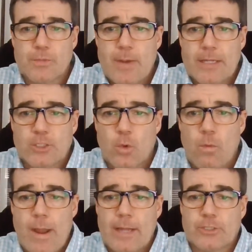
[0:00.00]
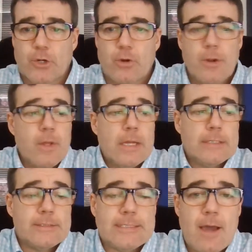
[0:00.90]

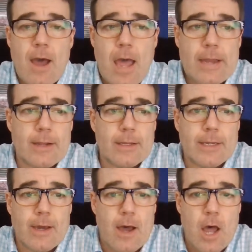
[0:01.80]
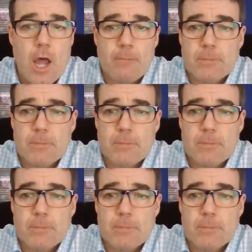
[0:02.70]
MajorWager.com.